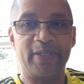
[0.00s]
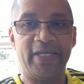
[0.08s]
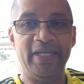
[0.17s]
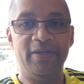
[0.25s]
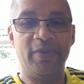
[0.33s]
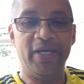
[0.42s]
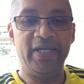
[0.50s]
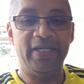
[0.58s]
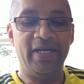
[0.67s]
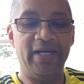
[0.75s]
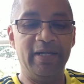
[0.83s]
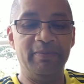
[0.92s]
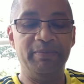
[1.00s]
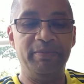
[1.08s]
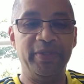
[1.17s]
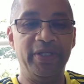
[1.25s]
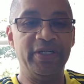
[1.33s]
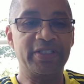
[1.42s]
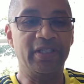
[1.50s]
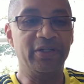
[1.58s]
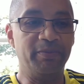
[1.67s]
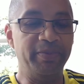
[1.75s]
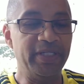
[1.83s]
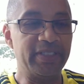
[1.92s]
Anyway, here's a
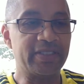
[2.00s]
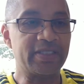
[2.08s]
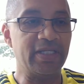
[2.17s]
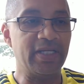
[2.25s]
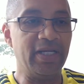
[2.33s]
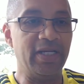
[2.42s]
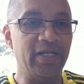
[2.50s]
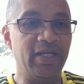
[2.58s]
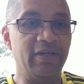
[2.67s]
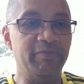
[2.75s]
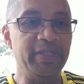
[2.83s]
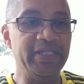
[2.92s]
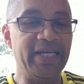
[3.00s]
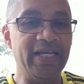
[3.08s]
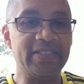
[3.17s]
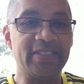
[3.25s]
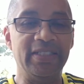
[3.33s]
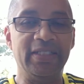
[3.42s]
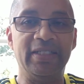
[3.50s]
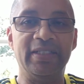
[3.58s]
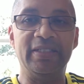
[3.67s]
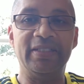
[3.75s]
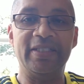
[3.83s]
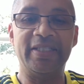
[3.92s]
little bit of me dancing.
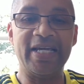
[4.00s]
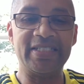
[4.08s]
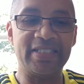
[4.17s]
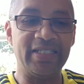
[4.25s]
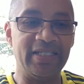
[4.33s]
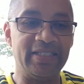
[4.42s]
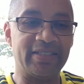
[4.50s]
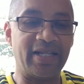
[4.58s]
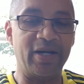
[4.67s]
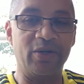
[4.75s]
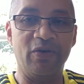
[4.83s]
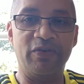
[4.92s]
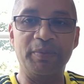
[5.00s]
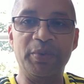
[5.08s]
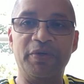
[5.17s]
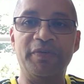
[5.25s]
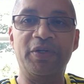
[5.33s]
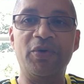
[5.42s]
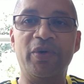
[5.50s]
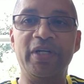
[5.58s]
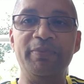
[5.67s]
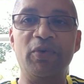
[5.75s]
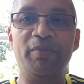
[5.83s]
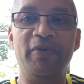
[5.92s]
That's it. I don't know if I'm going to record
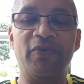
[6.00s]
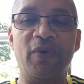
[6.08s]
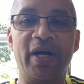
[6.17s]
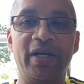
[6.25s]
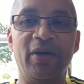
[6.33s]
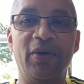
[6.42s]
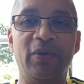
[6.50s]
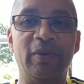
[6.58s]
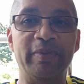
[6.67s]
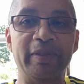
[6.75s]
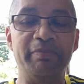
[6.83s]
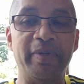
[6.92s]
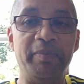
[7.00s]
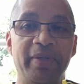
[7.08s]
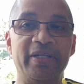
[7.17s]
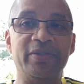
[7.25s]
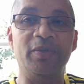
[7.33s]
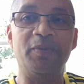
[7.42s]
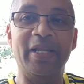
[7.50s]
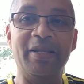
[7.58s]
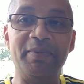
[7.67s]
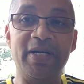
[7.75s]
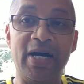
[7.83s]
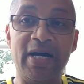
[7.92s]
anymore before I go, but maybe I'll do it while
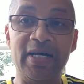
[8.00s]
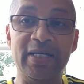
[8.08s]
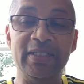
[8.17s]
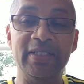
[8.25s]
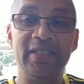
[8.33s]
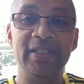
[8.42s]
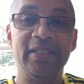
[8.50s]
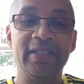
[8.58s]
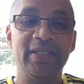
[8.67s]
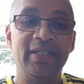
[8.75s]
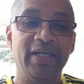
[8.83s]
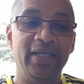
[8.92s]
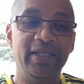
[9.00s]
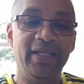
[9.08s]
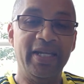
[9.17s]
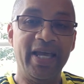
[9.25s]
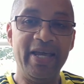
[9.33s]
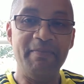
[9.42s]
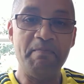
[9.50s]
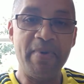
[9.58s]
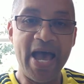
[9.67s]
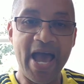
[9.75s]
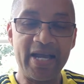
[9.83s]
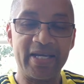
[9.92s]
I'm gone and then heading
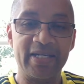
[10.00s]
back.